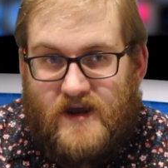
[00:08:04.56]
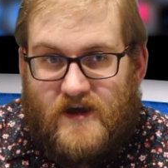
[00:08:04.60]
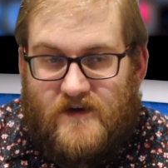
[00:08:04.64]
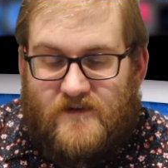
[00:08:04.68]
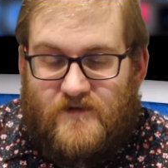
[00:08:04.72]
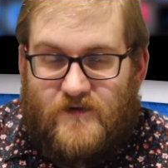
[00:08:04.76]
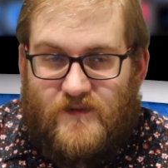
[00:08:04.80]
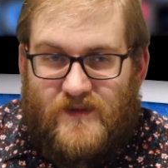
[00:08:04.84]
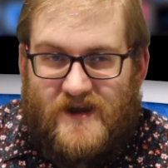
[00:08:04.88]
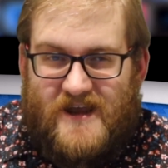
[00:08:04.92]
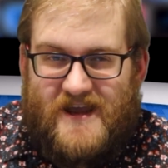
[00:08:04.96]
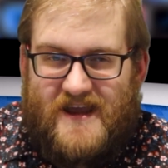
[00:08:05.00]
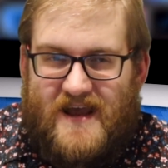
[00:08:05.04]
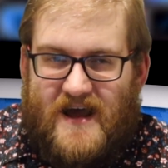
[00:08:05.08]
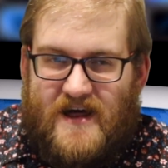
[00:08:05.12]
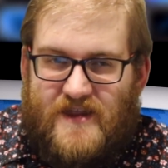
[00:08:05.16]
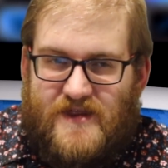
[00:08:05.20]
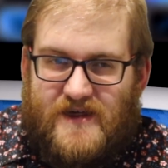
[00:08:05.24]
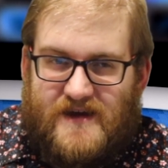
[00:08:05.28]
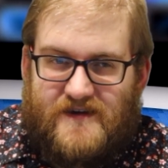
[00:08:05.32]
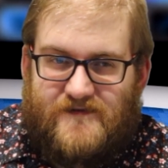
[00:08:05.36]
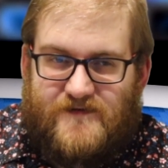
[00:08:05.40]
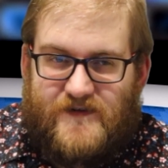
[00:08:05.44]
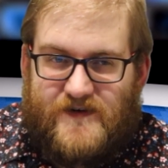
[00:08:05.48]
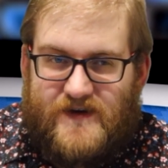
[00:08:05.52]
For me, I
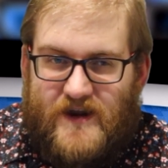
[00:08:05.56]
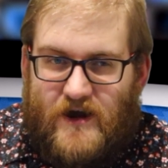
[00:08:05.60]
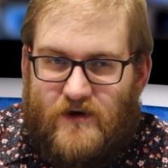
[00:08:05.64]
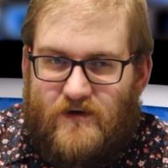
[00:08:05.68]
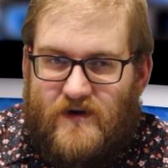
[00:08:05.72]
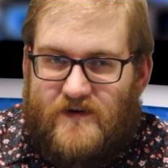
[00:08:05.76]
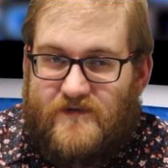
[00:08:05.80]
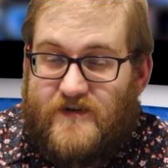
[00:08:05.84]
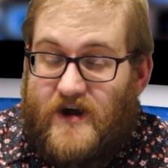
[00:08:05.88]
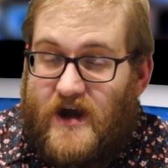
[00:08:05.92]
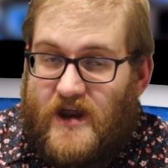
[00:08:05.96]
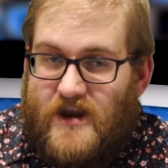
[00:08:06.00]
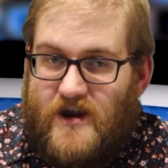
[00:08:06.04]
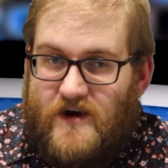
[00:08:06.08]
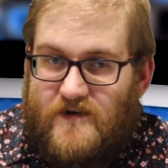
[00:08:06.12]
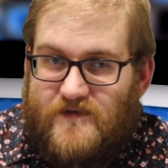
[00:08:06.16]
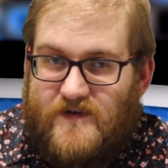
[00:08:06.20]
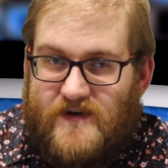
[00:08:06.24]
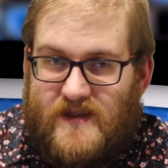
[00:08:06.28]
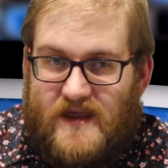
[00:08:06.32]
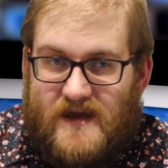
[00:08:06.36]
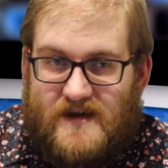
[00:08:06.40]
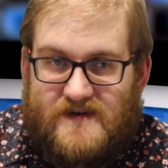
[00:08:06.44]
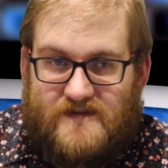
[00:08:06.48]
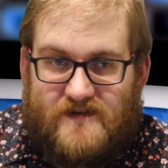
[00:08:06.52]
think for now I've got enough
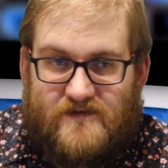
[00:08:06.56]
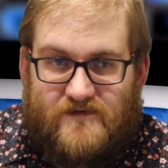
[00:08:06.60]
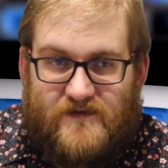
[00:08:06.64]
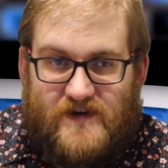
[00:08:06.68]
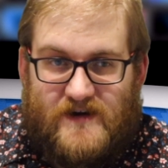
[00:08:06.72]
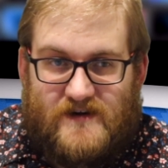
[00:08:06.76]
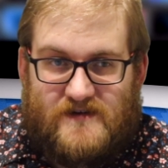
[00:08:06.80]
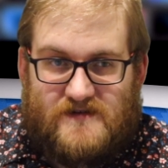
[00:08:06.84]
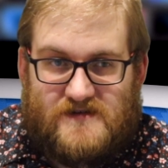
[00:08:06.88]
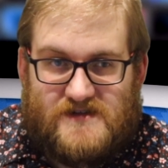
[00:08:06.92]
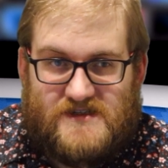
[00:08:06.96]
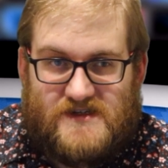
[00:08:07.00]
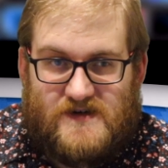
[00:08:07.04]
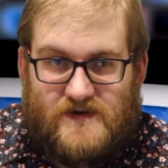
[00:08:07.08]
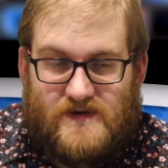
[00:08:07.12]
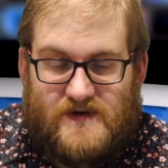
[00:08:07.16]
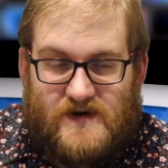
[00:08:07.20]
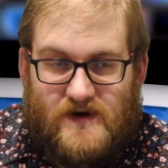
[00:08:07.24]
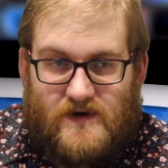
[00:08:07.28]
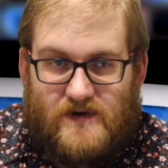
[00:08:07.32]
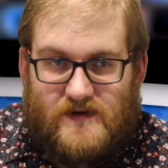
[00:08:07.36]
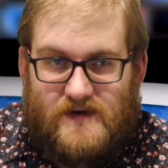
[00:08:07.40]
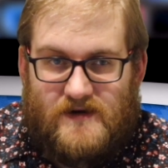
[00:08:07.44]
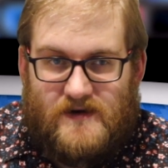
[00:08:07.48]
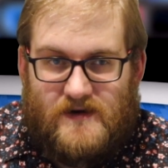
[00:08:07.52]
electric vehicles going
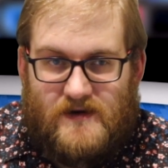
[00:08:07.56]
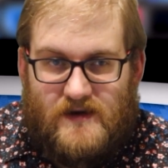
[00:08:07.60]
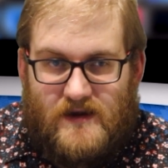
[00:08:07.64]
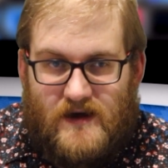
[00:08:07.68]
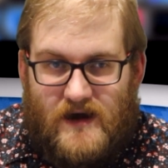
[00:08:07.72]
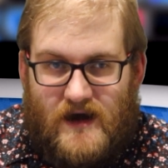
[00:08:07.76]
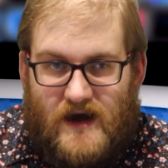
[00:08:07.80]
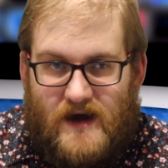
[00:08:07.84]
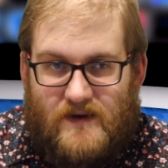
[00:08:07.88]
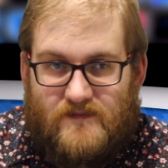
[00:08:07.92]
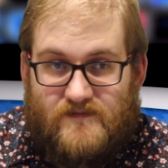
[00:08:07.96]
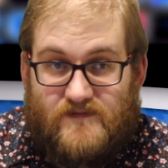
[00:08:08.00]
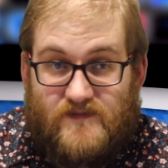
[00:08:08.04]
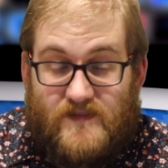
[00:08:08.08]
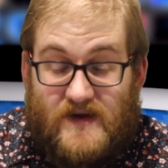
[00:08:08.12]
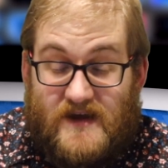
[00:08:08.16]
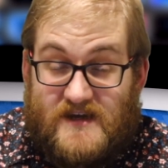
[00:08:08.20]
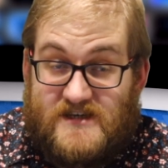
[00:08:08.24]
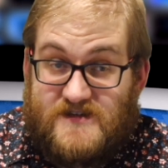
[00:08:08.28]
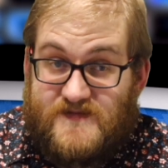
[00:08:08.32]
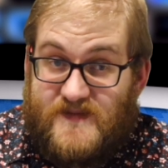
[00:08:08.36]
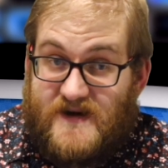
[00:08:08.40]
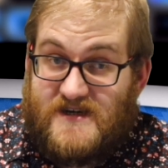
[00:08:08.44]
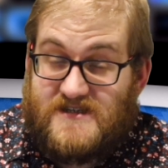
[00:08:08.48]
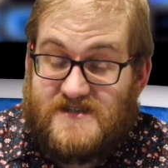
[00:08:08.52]
on,
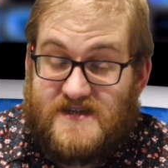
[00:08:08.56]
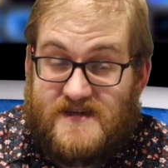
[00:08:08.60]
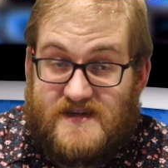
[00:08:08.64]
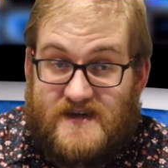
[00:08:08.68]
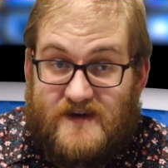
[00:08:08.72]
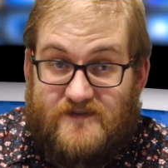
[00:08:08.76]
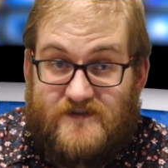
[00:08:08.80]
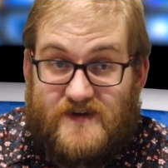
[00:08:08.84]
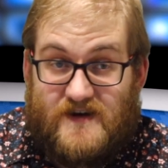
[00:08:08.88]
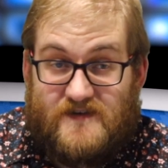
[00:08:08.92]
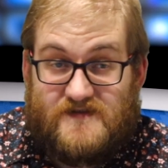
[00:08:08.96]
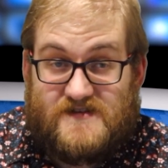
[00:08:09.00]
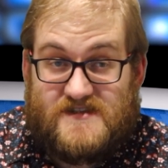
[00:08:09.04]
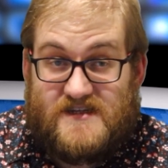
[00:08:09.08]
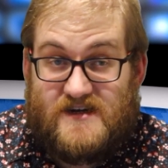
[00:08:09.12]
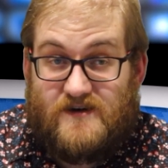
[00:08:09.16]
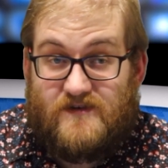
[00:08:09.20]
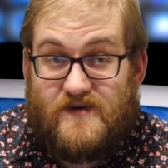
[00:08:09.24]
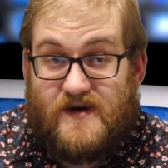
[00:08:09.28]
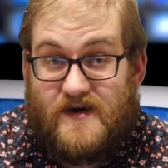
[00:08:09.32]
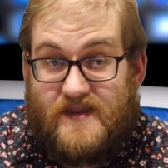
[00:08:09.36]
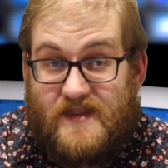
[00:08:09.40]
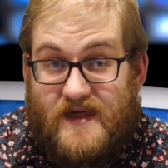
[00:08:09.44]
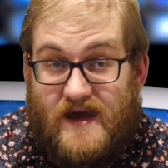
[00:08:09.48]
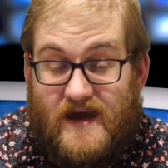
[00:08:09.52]
especially given I've still
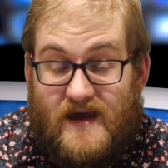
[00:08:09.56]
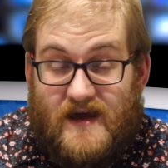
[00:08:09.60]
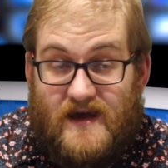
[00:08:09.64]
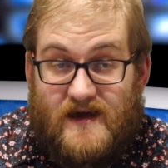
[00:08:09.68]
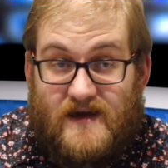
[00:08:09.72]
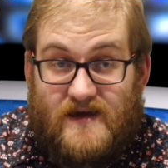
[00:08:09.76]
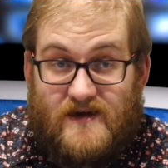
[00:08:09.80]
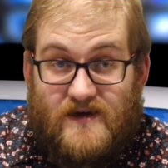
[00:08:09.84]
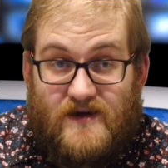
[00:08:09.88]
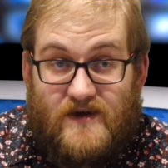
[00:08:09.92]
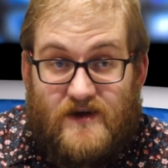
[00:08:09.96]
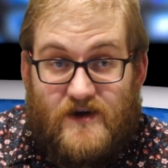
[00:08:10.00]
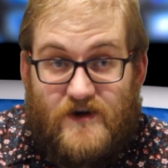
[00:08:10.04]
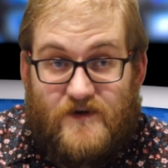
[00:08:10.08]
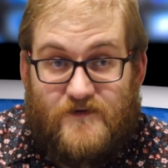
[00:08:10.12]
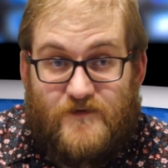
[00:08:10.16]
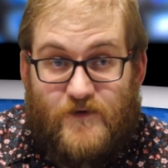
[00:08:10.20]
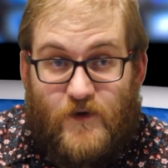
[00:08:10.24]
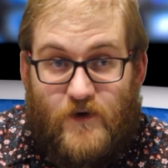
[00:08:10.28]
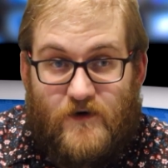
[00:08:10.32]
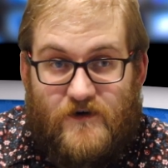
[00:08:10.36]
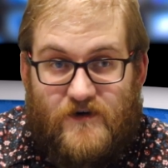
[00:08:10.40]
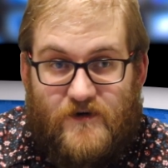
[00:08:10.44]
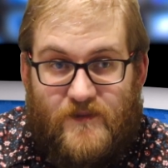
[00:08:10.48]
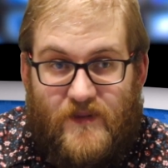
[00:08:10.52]
got that
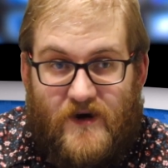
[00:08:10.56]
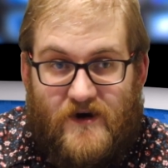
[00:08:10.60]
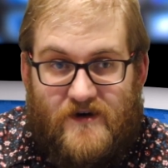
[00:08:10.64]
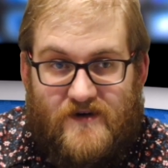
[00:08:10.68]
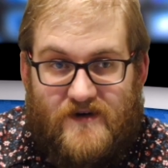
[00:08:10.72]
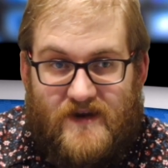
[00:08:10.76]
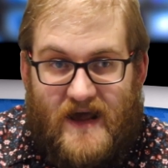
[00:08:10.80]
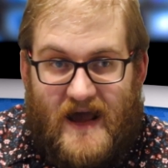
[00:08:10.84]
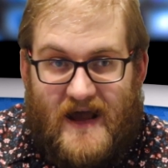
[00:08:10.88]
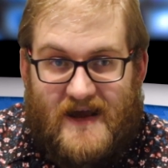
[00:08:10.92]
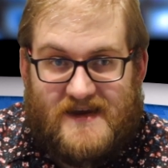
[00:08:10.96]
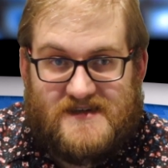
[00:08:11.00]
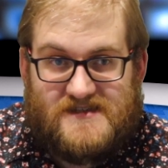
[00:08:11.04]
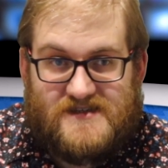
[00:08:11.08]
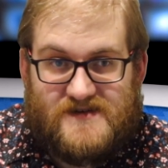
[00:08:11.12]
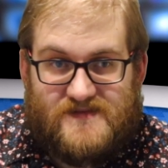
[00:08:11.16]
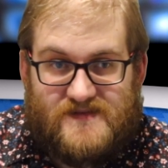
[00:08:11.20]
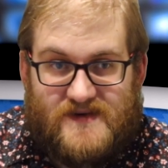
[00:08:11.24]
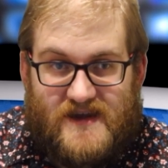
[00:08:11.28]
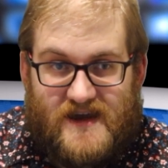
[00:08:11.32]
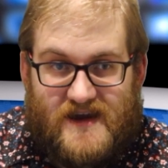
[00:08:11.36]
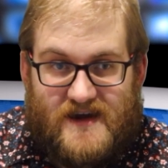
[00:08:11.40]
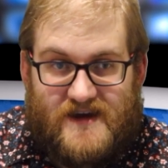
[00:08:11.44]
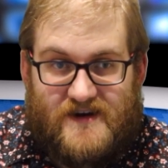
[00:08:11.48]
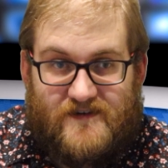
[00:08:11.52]
£400 Axum
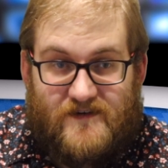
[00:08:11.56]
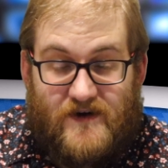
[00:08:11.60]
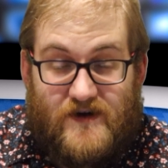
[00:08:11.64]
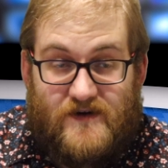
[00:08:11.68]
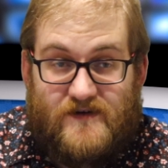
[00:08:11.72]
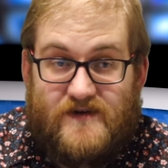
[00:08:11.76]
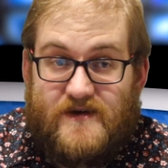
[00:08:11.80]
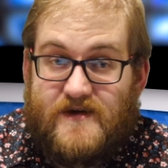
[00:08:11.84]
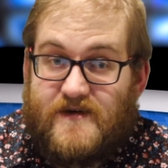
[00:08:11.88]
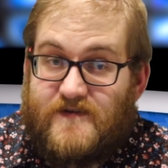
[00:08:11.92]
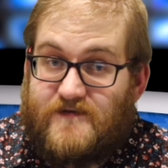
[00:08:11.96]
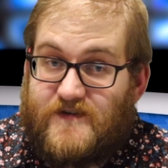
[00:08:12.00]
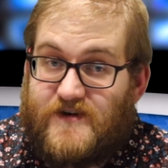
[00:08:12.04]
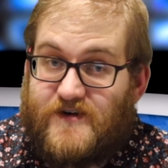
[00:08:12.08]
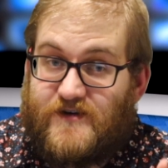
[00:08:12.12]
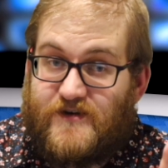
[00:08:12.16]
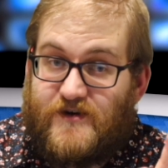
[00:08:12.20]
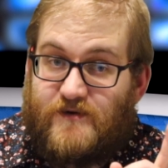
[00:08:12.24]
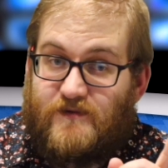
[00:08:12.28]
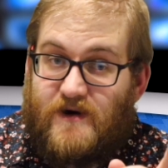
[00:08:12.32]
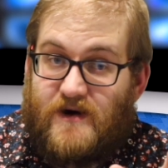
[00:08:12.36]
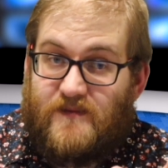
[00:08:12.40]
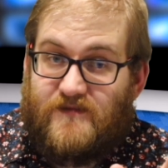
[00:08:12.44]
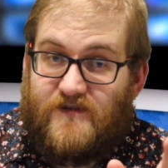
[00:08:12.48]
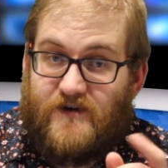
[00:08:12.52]
kicking around. If you don't know
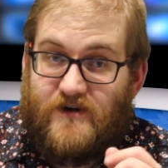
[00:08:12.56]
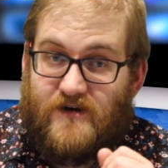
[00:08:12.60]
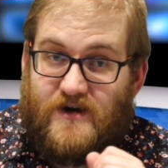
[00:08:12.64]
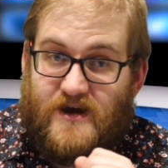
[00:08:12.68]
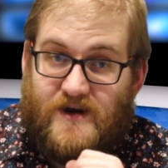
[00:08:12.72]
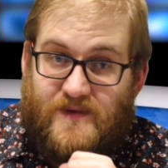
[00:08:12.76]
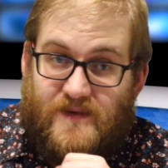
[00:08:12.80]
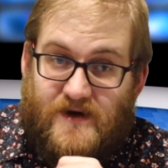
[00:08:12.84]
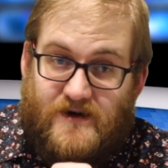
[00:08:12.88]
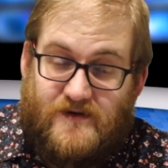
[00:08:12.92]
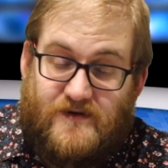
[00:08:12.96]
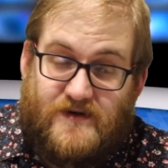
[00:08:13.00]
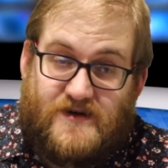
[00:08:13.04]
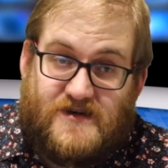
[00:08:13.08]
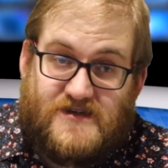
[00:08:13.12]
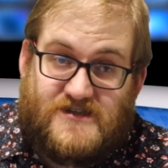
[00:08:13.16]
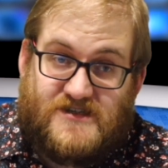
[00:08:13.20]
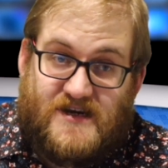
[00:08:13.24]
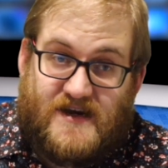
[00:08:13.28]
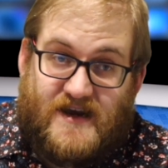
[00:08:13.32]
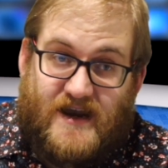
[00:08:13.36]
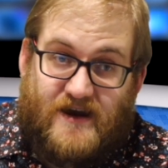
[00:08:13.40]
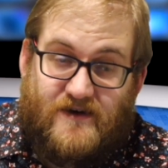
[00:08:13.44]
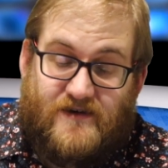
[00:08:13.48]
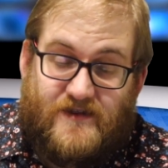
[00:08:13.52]
what I'm talking about,
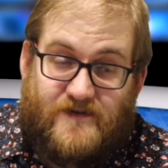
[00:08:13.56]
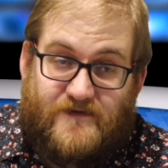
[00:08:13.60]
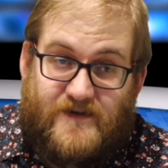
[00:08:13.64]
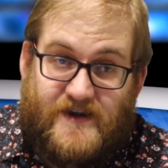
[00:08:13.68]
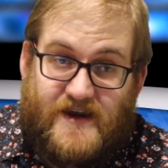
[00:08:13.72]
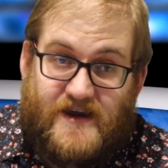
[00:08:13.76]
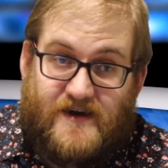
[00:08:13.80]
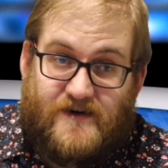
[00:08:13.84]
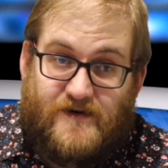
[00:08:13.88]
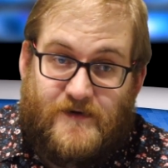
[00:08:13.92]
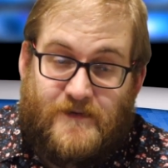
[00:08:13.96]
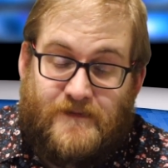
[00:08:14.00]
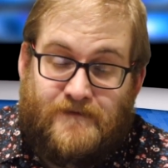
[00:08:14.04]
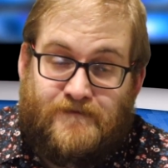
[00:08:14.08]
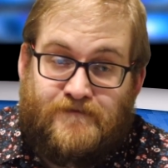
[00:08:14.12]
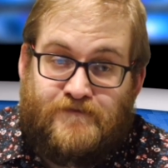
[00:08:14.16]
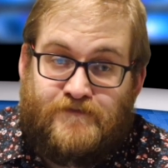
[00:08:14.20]
check out the video.